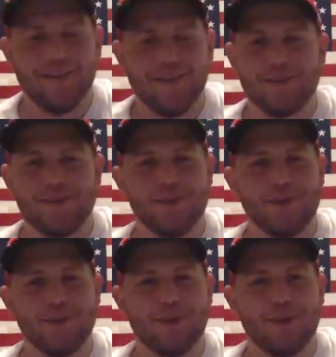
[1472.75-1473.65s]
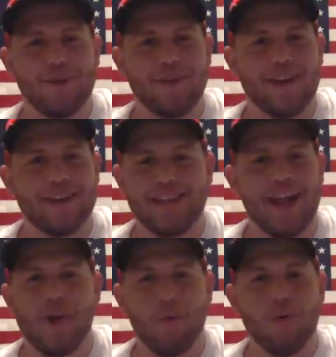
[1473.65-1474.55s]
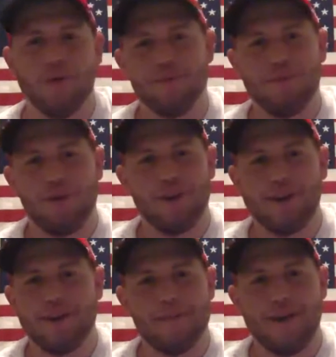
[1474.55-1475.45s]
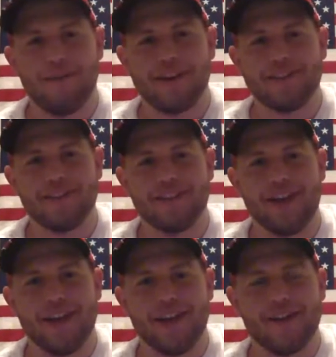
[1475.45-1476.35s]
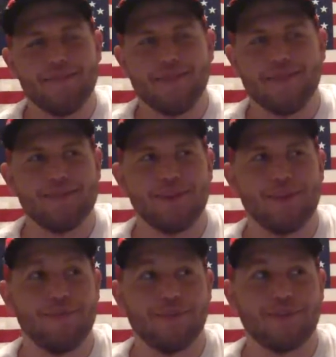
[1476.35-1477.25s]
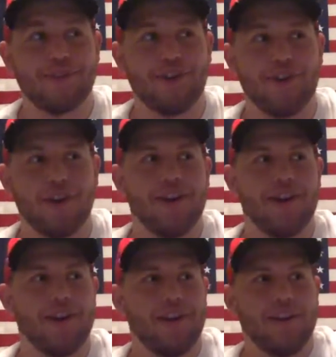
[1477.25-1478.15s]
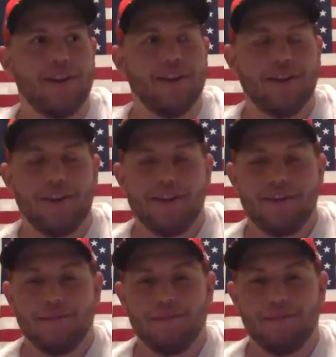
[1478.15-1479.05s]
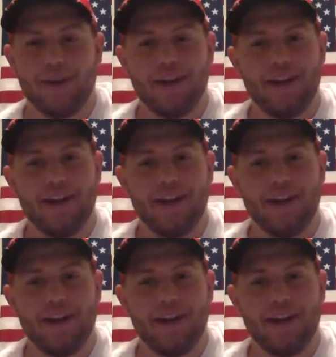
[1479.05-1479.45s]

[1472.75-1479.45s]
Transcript: are 2 quarterbacks that I wouldn't want in my fantasy lineup this week for sure. But